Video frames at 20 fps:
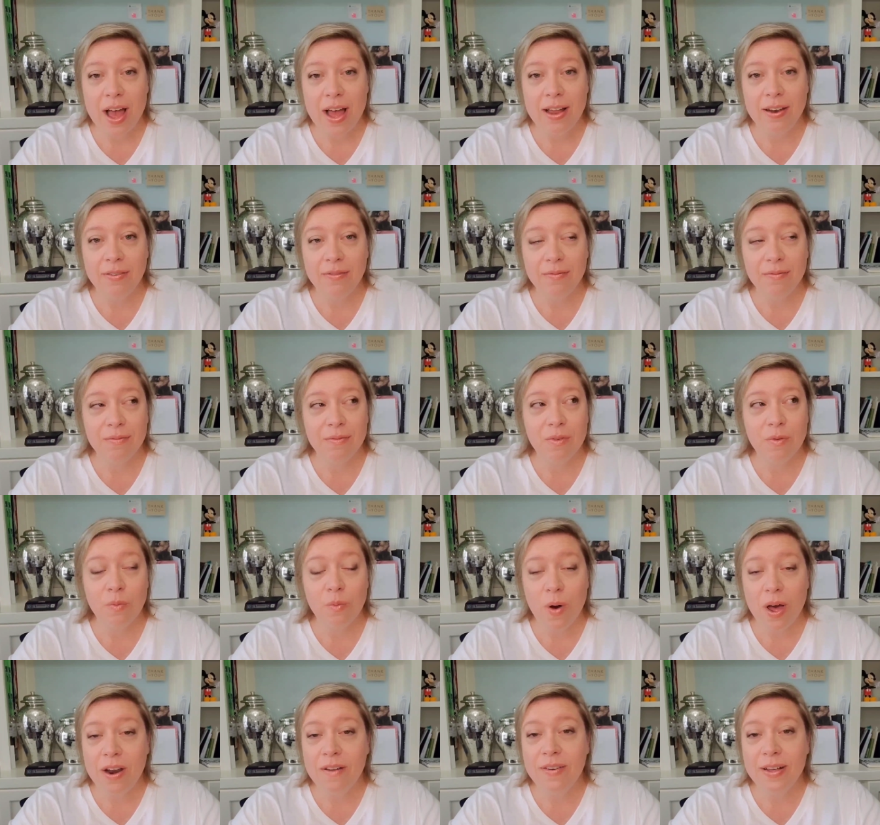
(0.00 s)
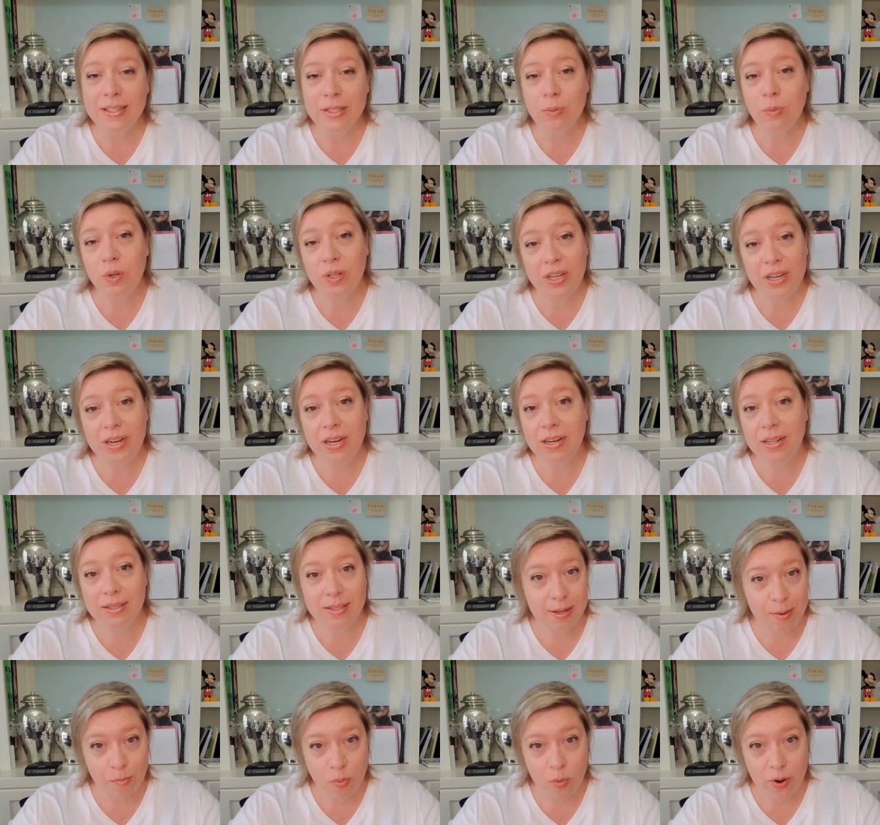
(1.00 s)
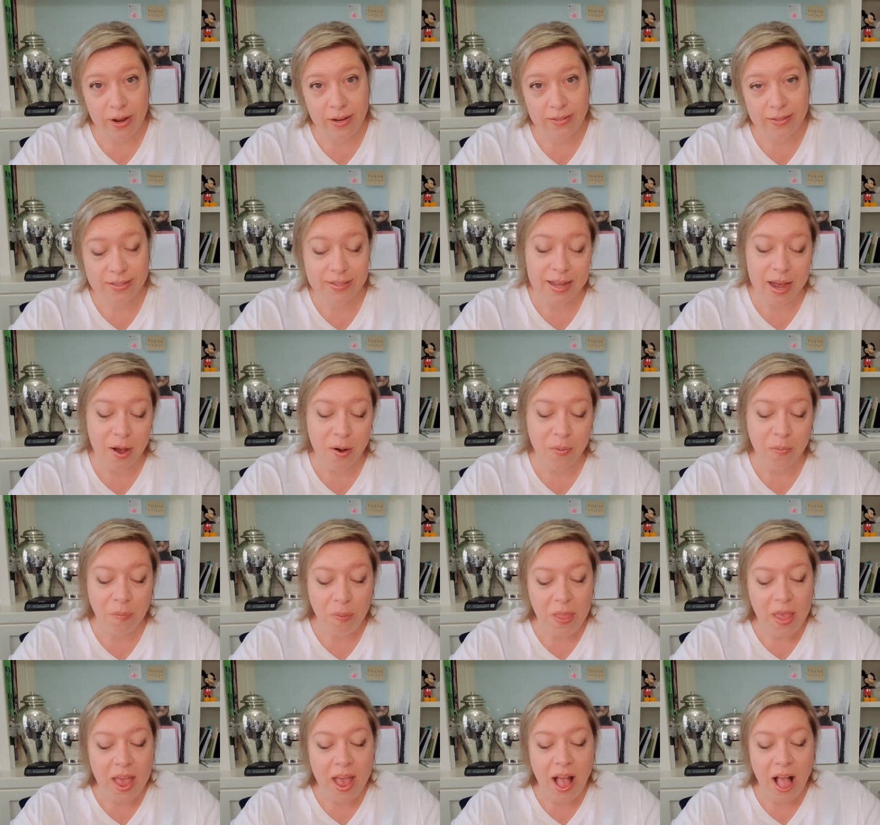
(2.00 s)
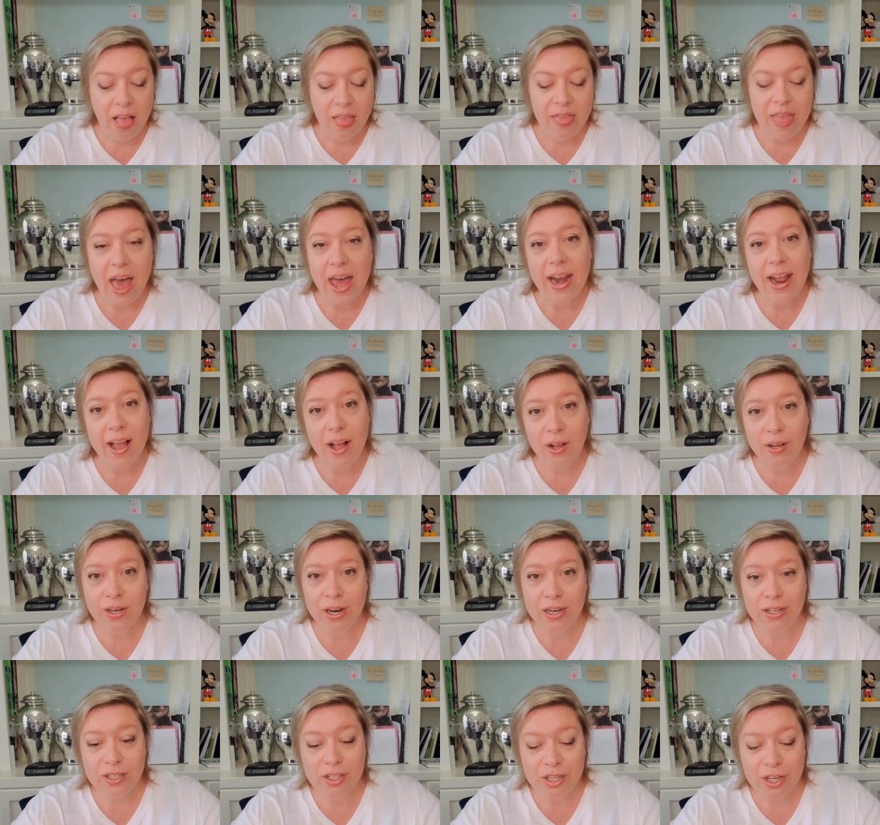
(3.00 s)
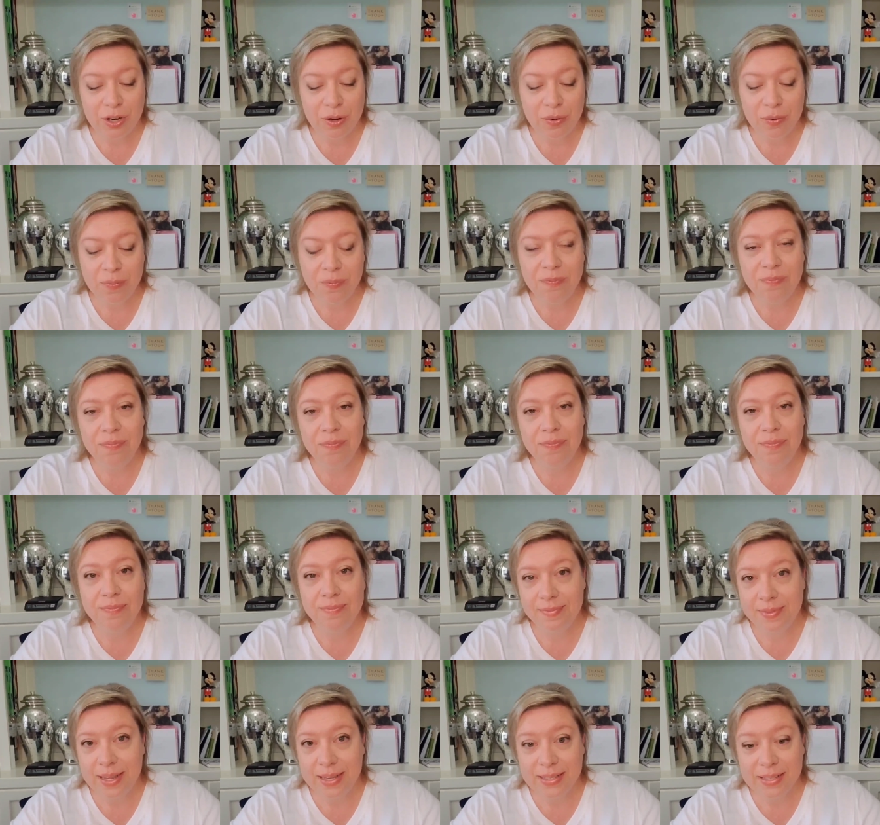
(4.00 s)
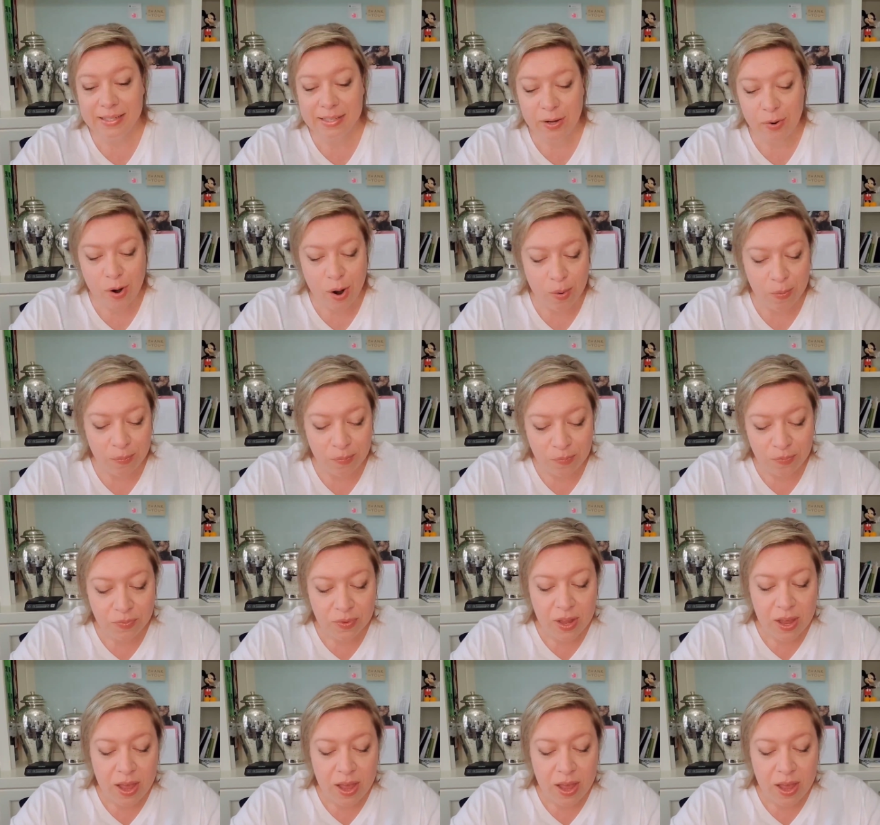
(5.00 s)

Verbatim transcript: that one of us will need it at some point. So that I held on to, that's a zero.